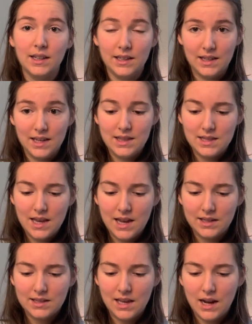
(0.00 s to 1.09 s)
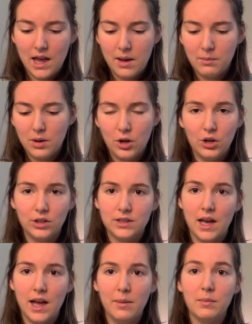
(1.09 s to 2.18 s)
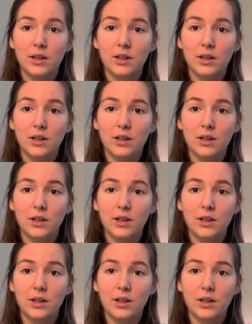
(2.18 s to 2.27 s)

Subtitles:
get the tank set up, hooked up,